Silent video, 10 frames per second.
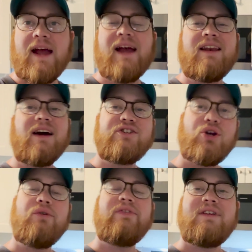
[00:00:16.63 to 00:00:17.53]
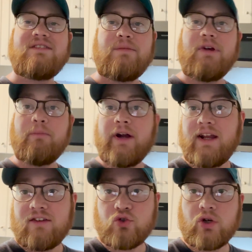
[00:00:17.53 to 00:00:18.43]
And I chose this to be my
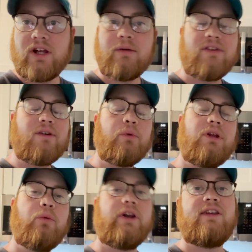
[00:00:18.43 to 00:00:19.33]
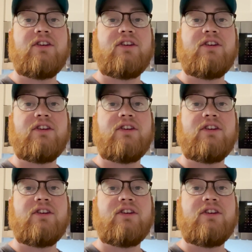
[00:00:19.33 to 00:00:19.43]
next drink because I really wanted to